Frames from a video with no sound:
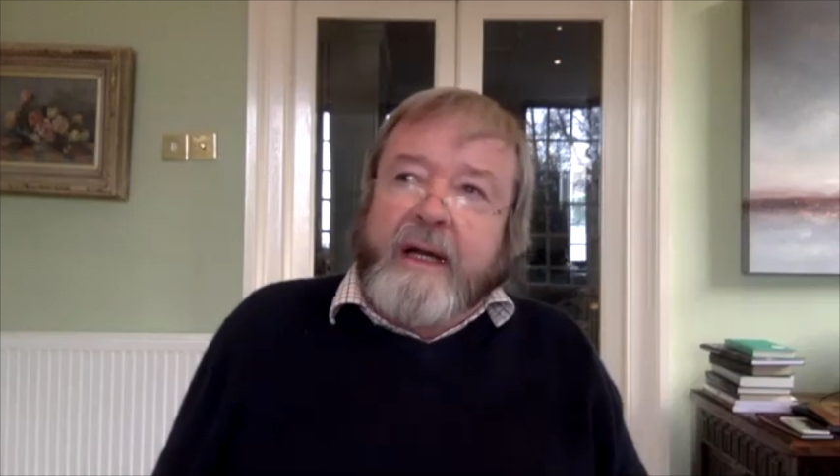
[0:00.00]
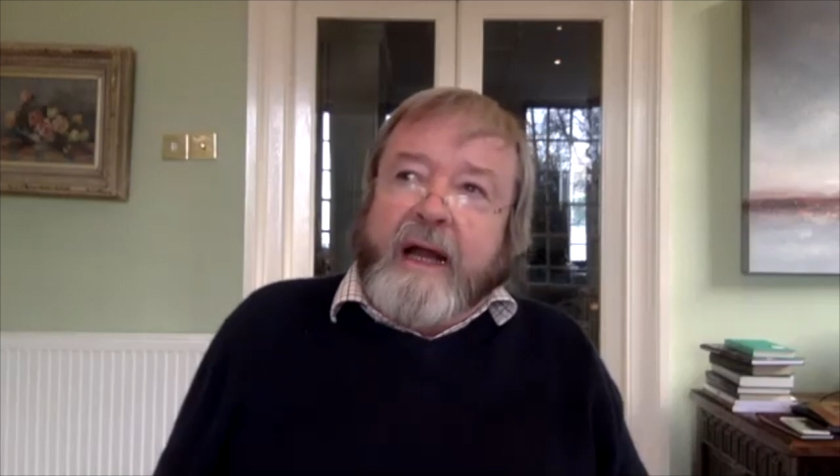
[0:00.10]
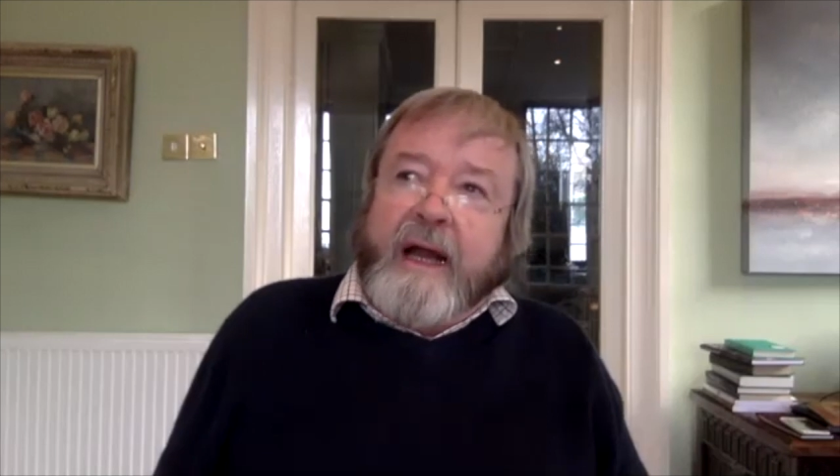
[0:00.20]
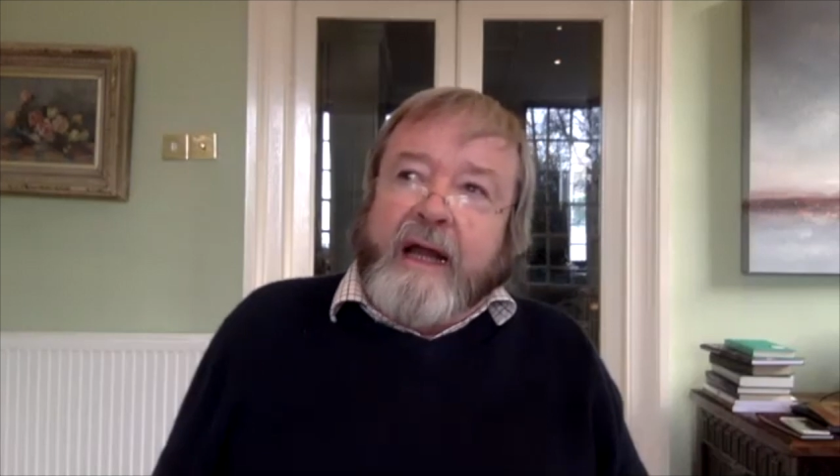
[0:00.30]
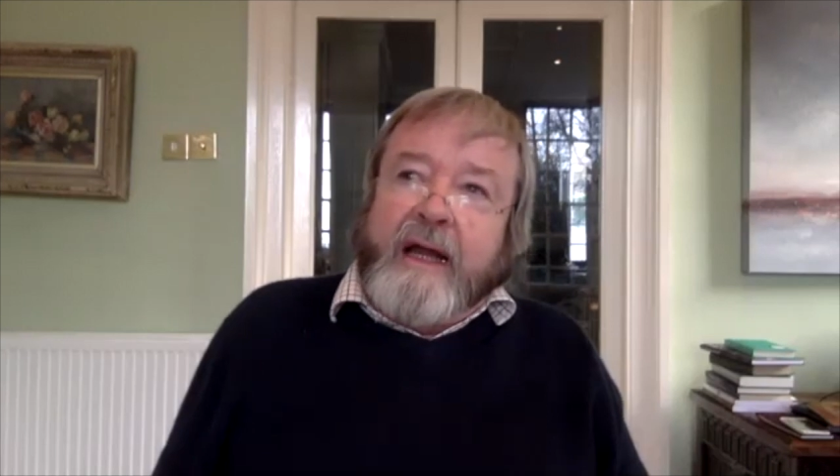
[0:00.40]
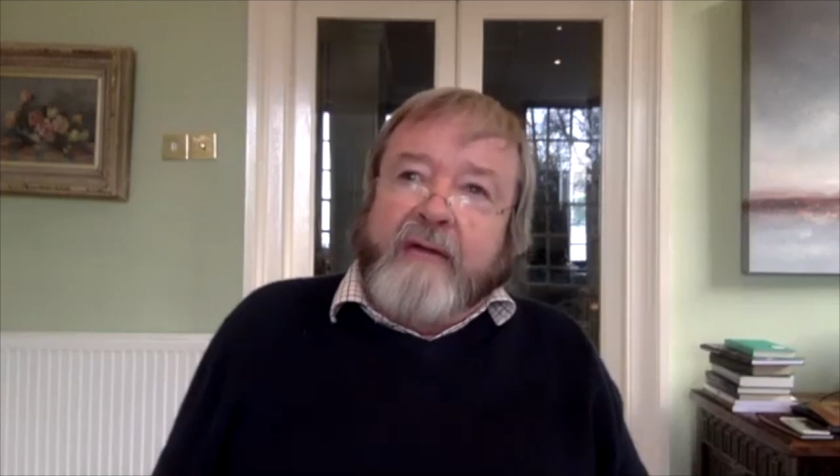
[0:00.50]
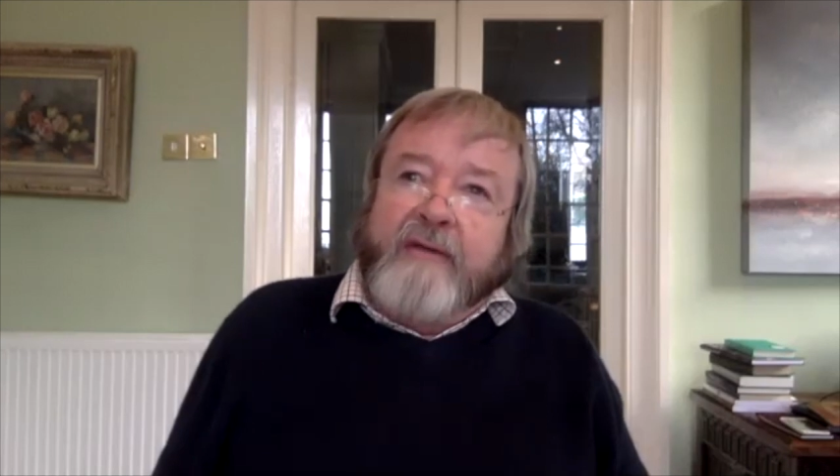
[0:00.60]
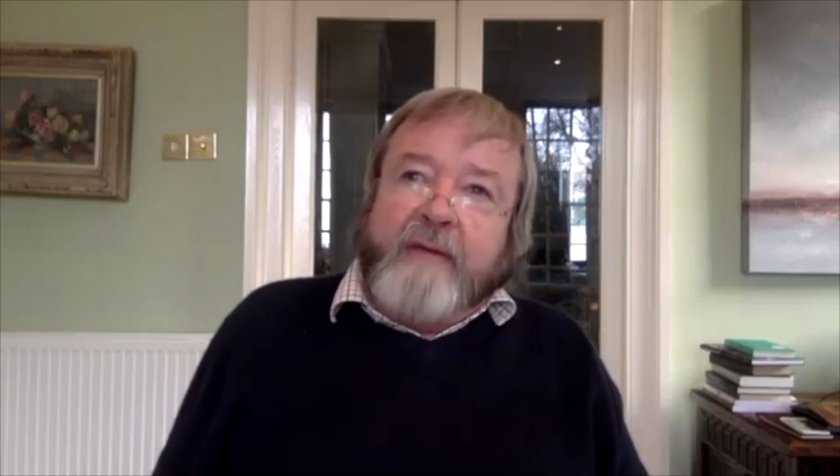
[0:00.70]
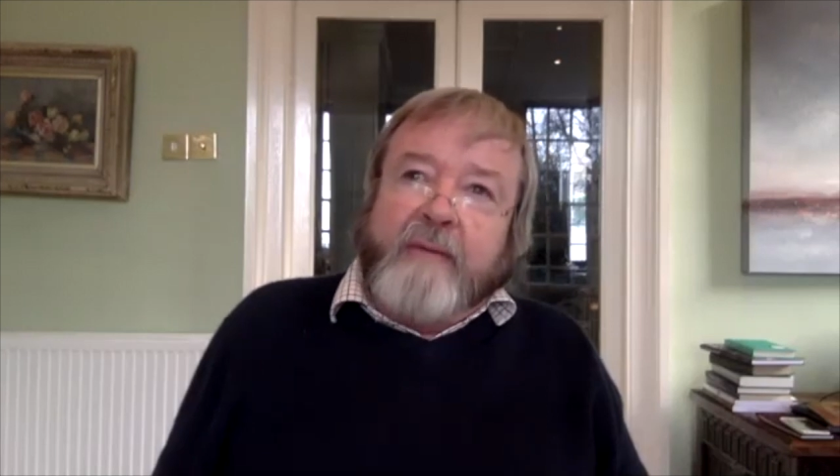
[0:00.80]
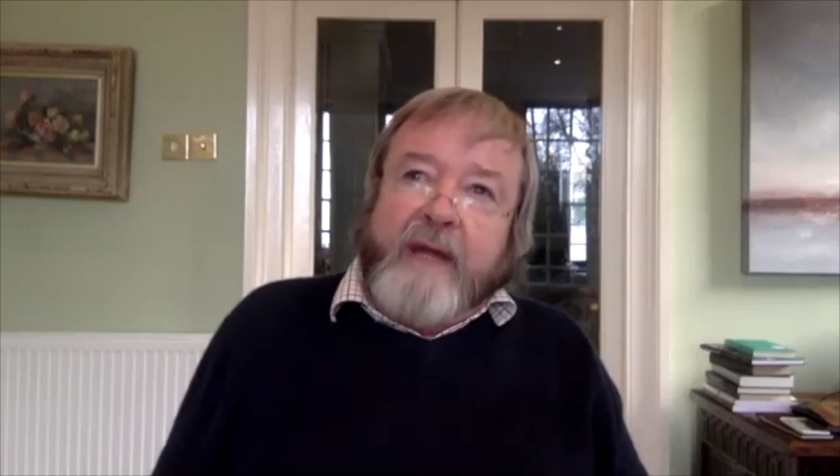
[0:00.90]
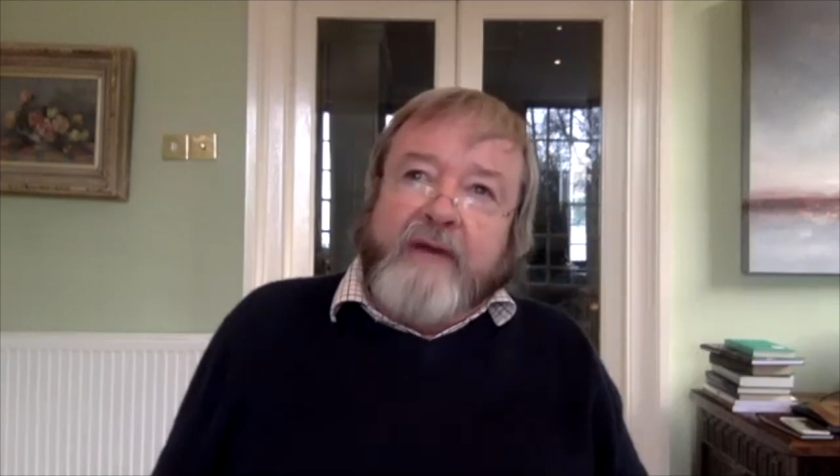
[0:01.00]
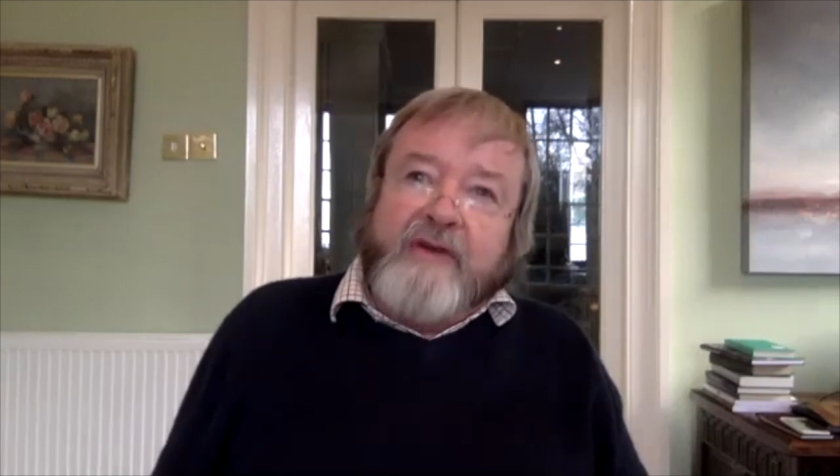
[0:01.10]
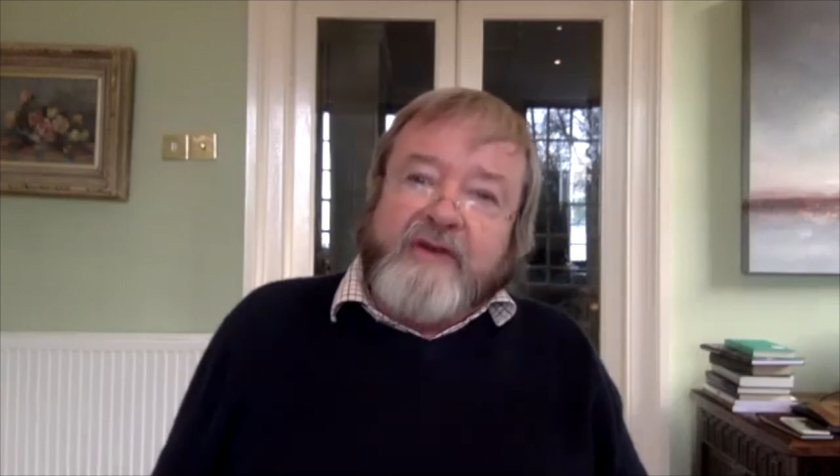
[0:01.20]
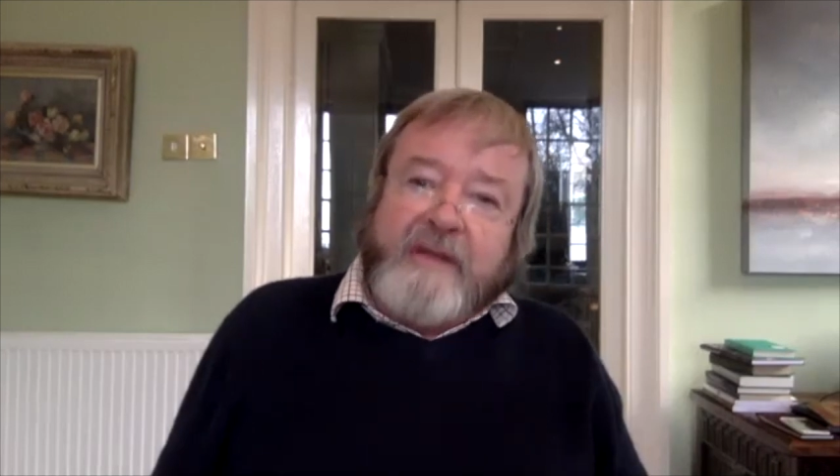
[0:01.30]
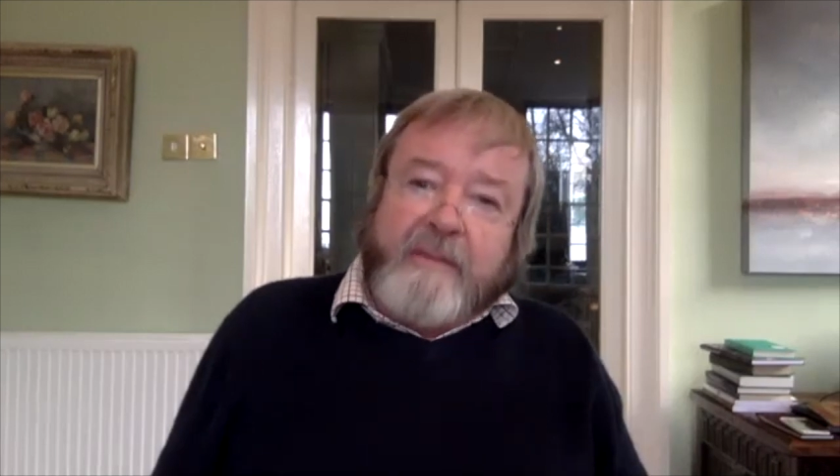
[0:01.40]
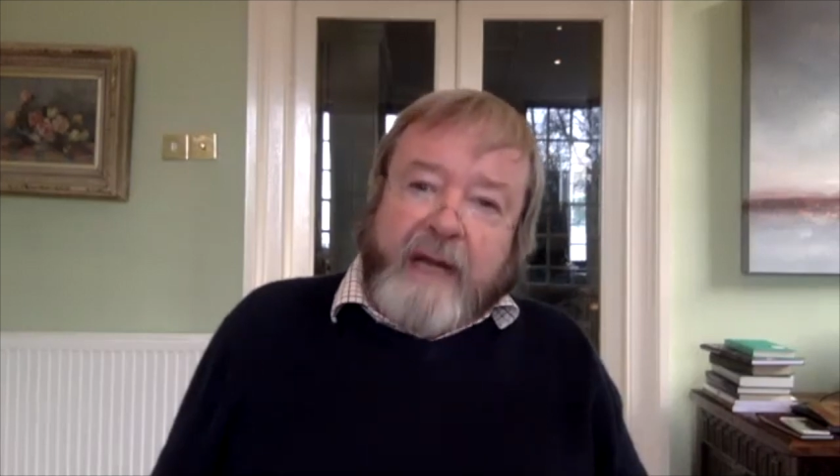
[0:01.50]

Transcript: In fact, my interest in